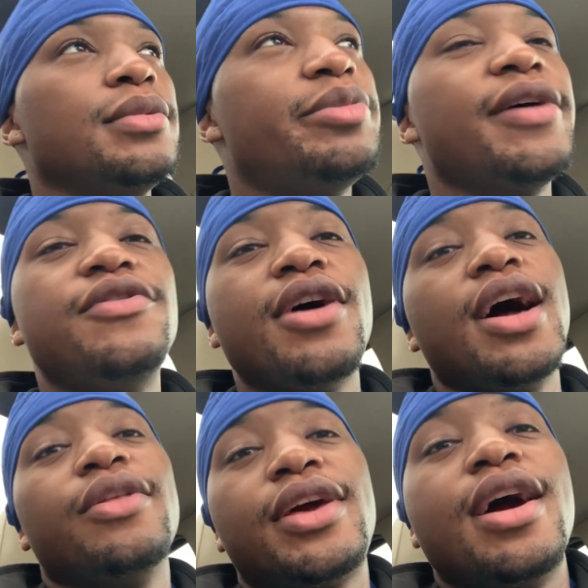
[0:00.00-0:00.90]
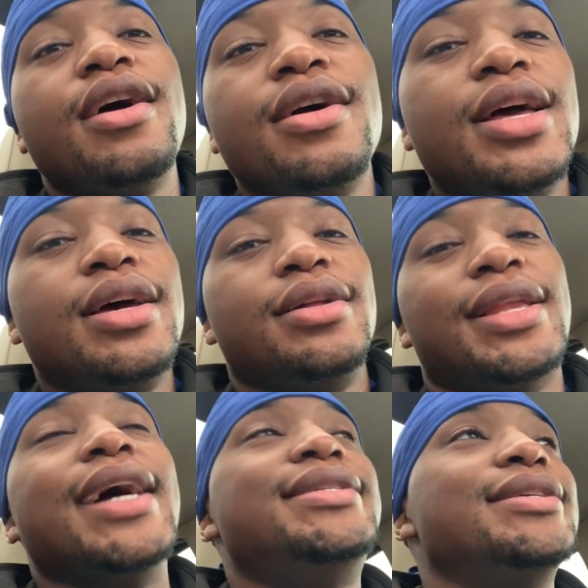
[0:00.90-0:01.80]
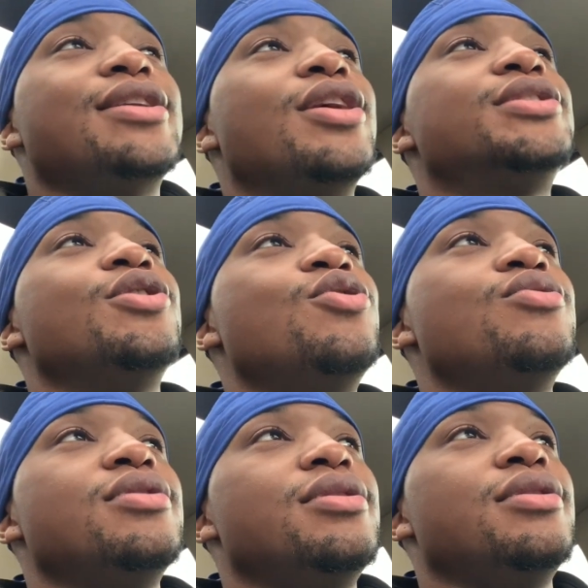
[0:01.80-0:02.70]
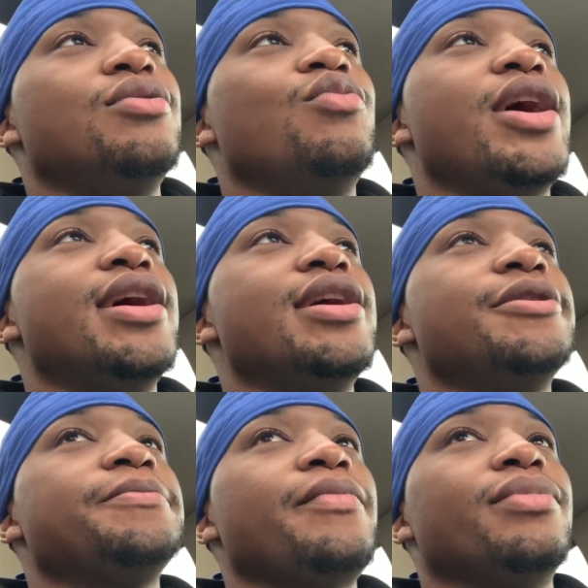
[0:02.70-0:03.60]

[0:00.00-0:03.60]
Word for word: But if you're in healthcare, nights is also where